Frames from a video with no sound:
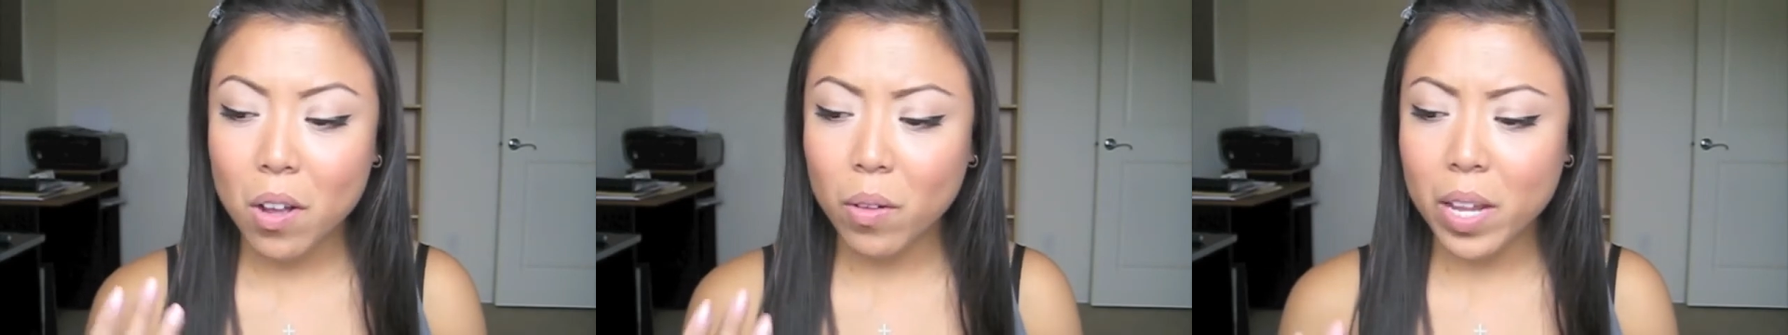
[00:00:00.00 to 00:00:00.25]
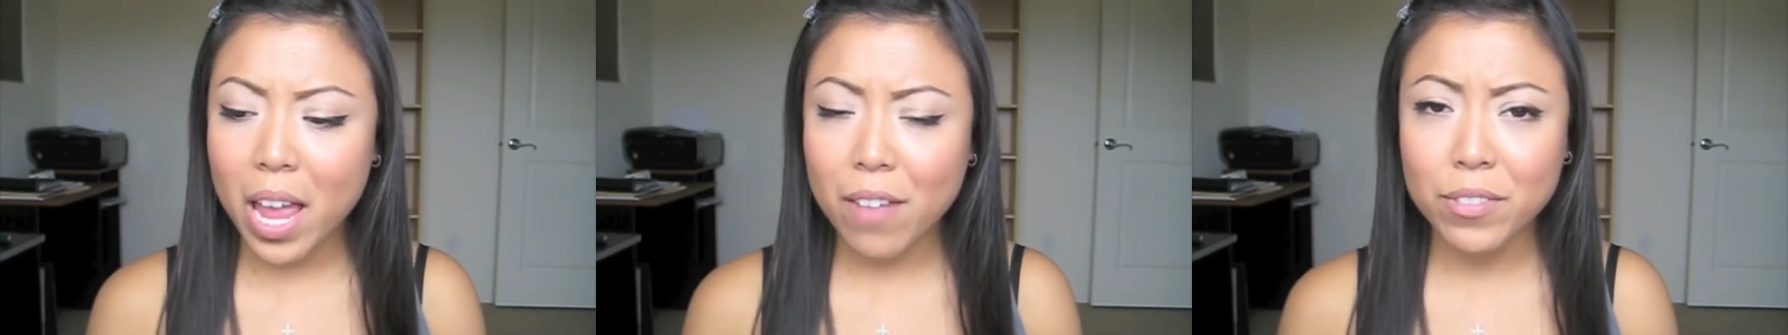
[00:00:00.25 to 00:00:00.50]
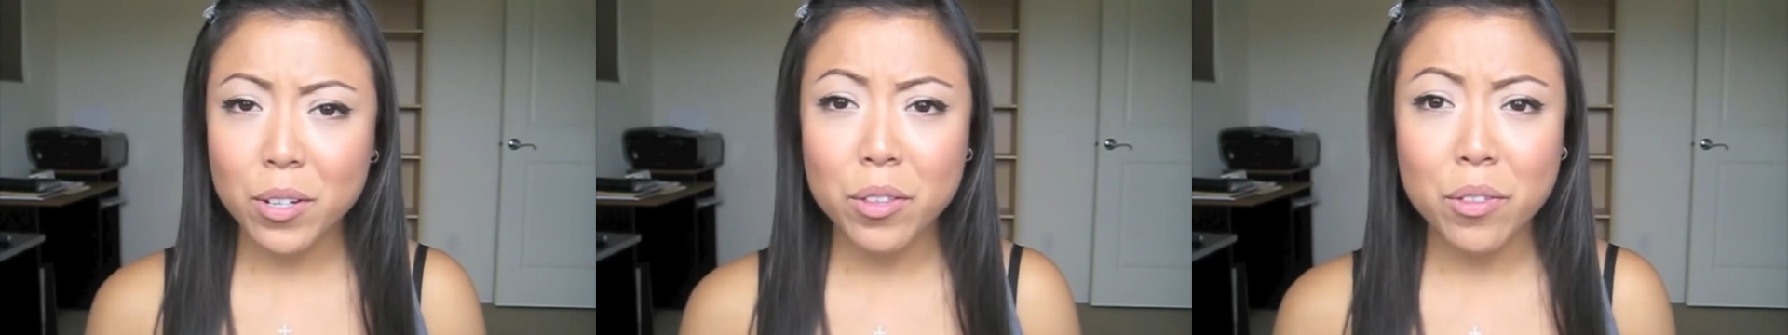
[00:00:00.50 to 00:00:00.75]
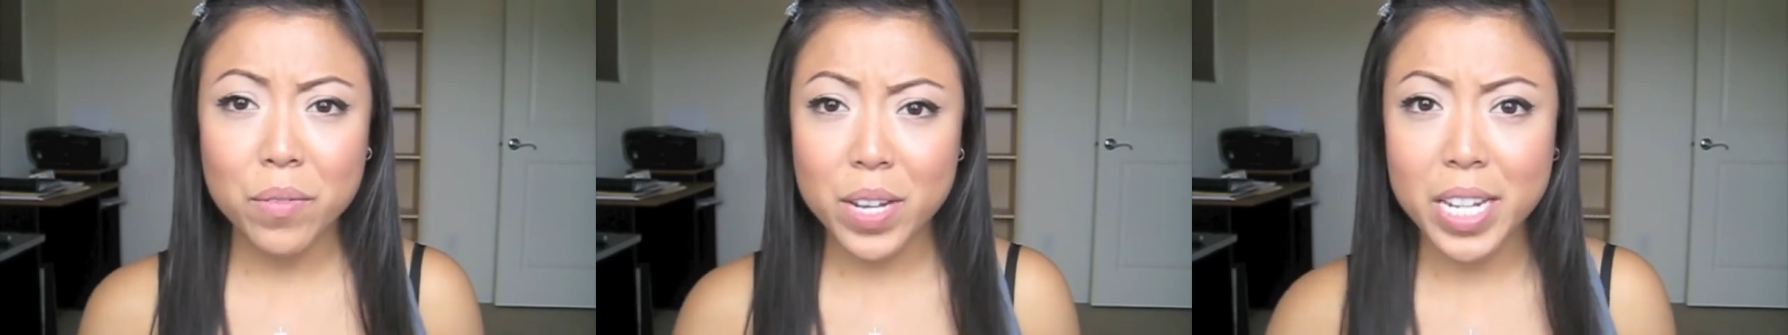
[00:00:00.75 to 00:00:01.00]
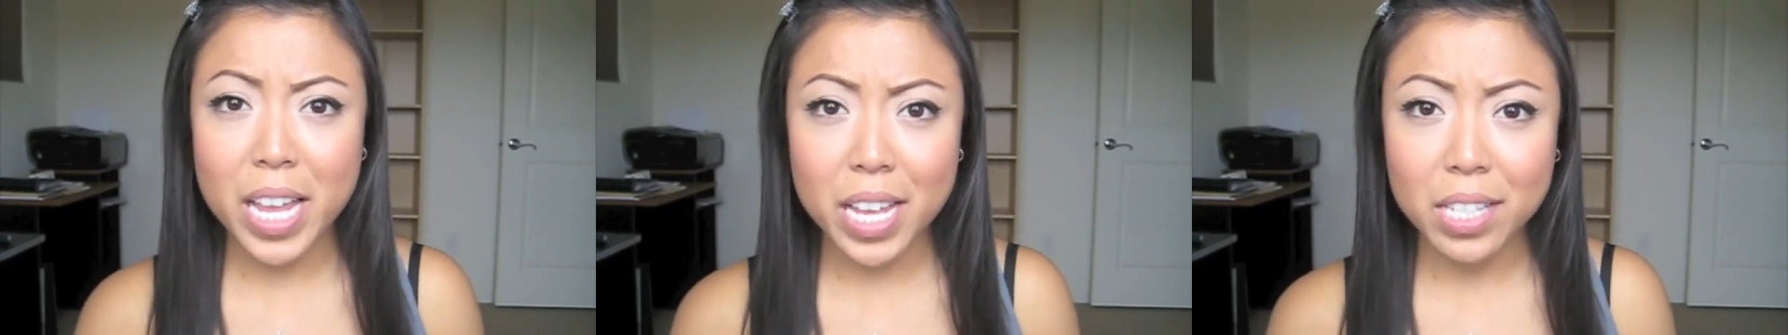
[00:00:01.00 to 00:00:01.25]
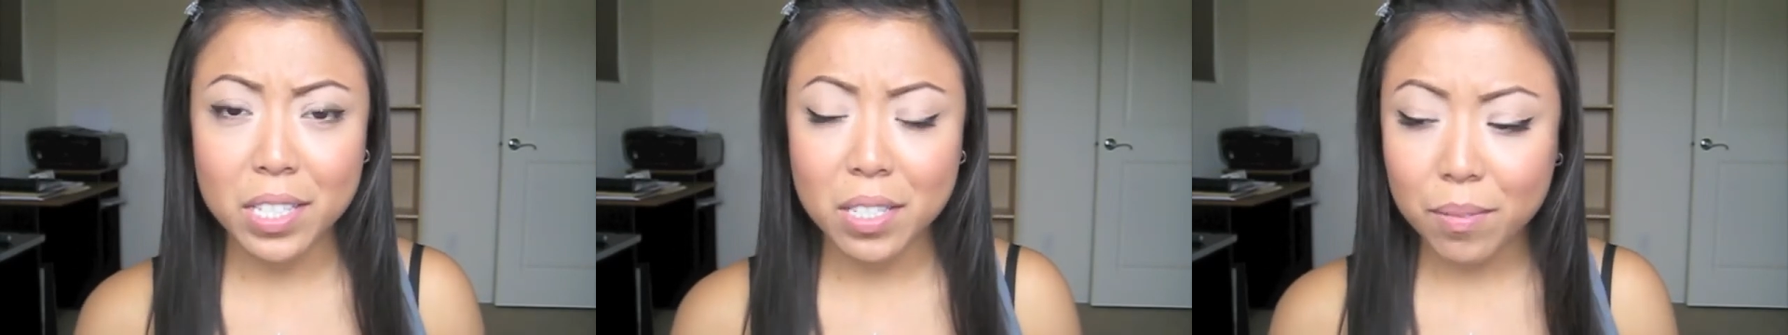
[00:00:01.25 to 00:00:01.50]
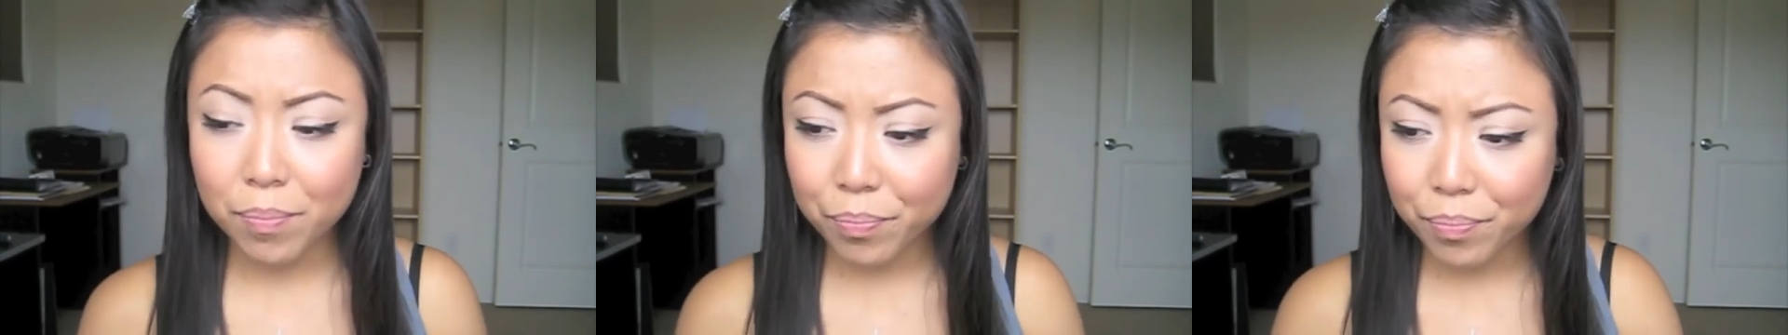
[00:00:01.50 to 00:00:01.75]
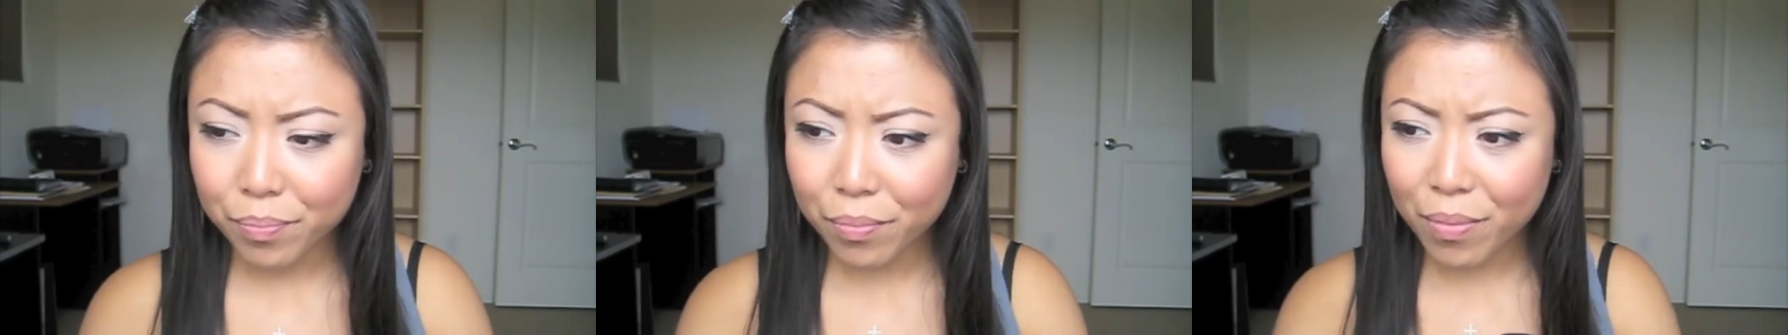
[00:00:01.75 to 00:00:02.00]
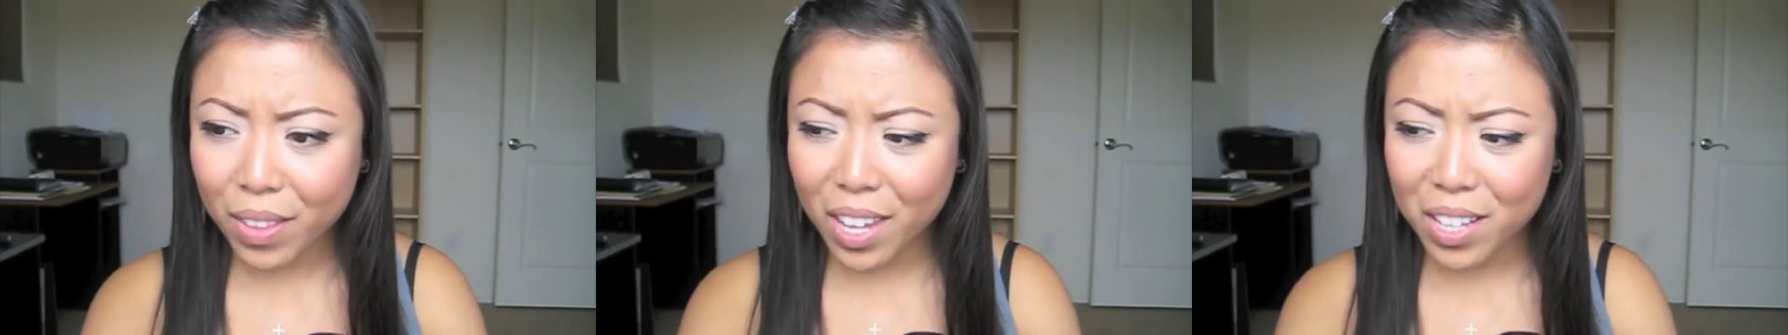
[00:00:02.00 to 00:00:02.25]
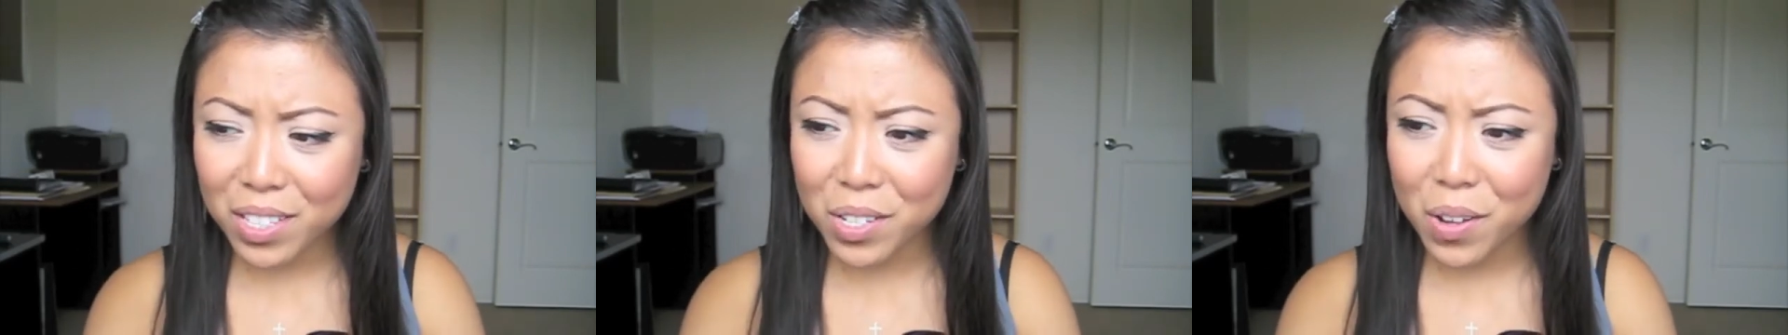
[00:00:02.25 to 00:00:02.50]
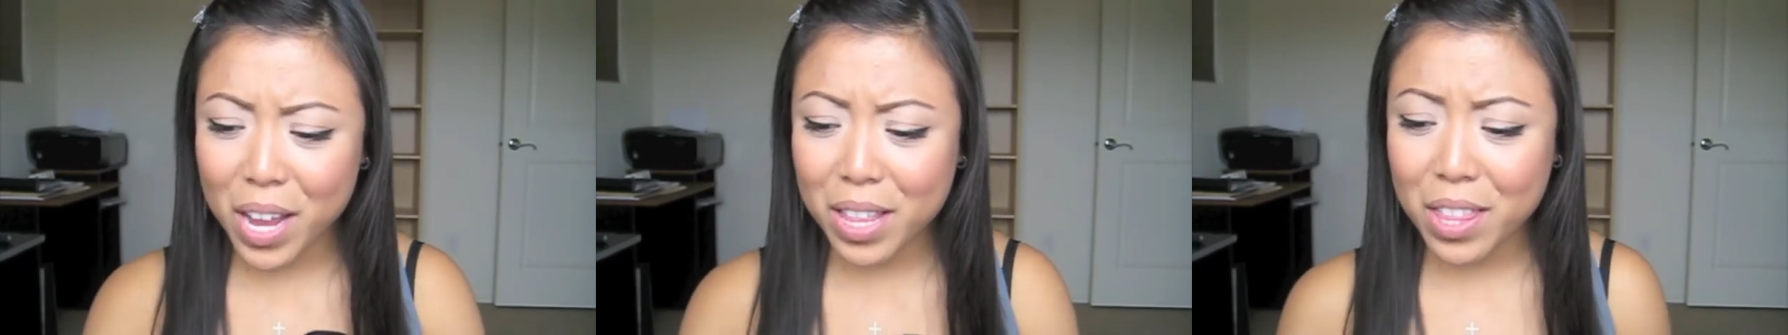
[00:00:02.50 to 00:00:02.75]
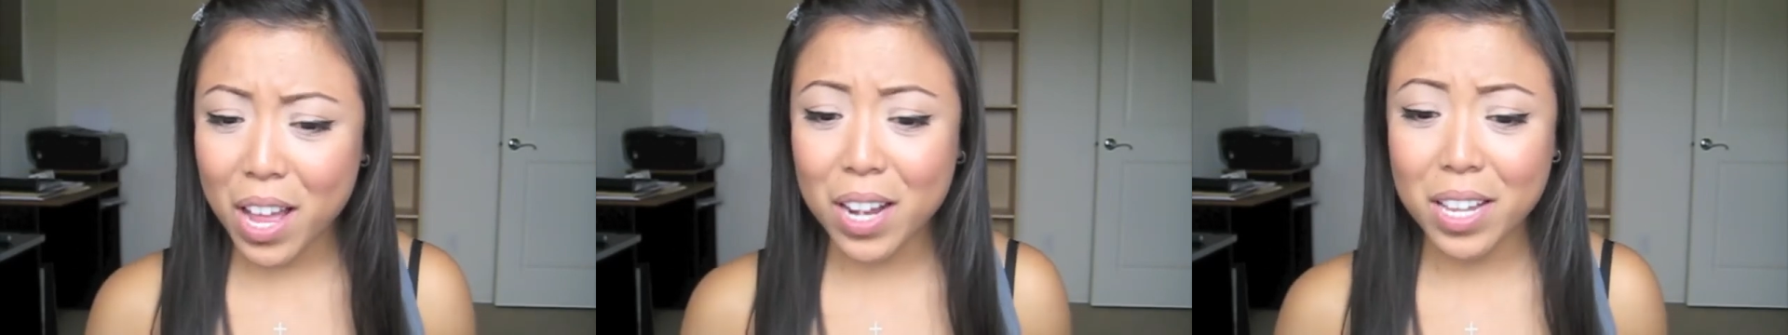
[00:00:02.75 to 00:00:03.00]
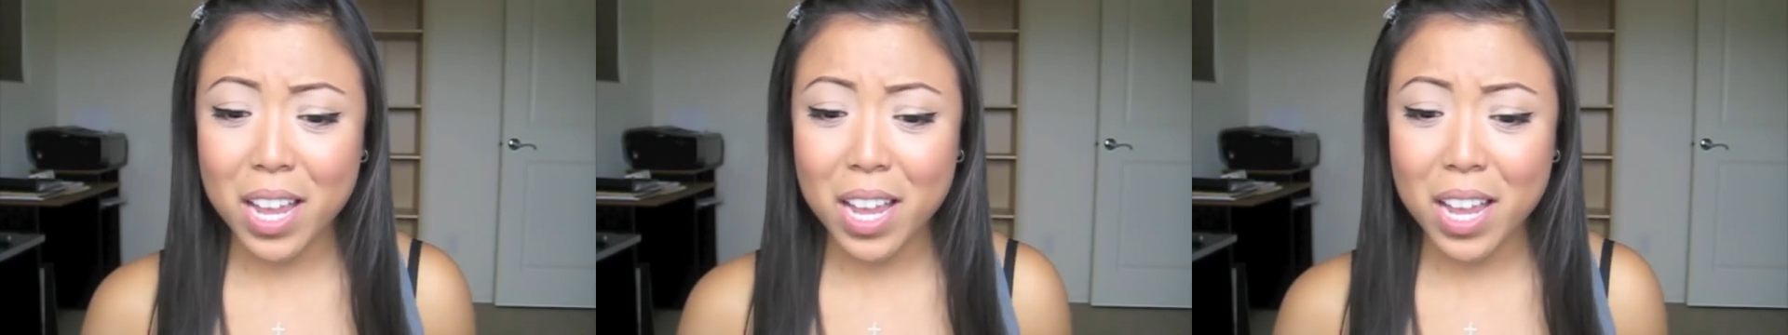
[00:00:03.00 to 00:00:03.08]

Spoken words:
only after 3 days. So I thought